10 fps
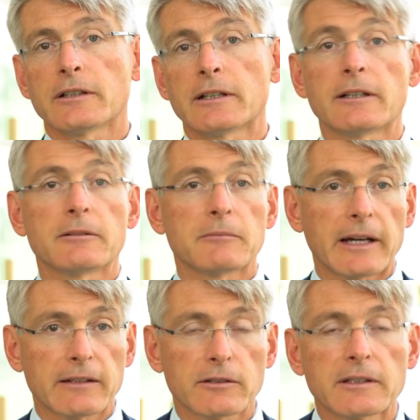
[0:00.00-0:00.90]

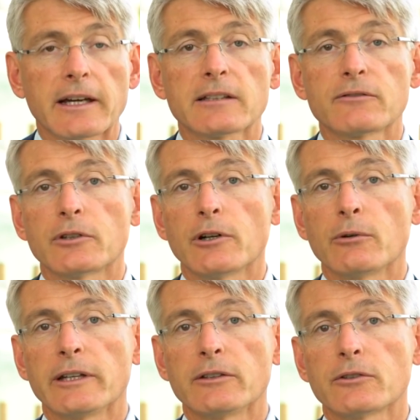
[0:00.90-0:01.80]
as a task for the
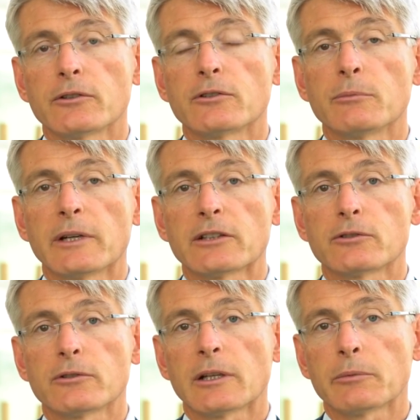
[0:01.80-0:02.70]
whole industry to make
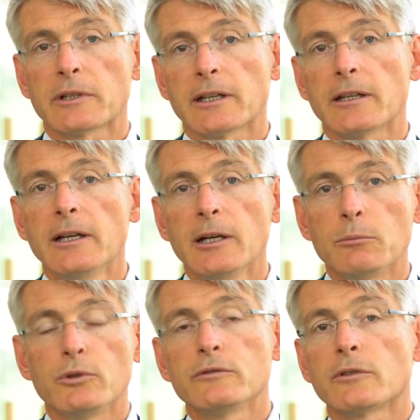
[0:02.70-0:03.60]
sure that we can
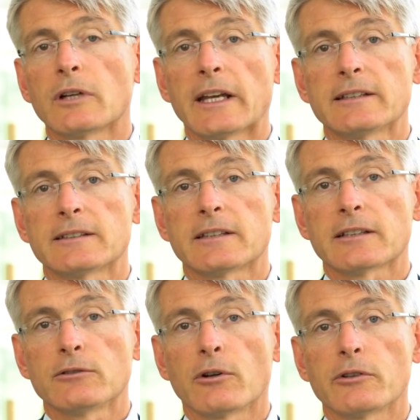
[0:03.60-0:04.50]
move to the latest
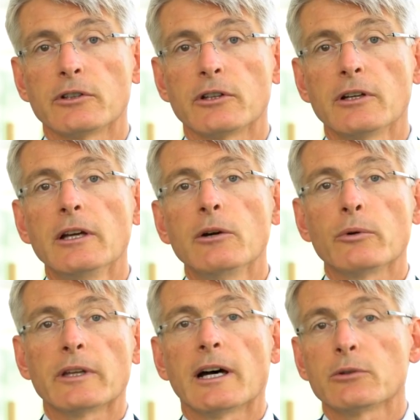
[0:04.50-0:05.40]
technology
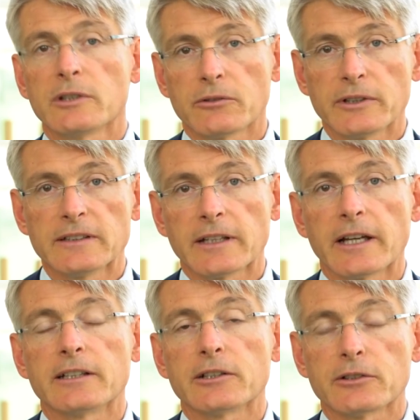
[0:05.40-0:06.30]
without increasing
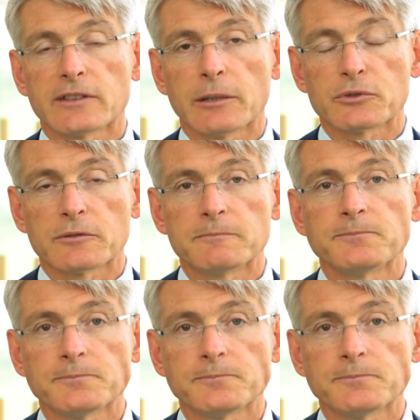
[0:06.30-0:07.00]
energy consumption.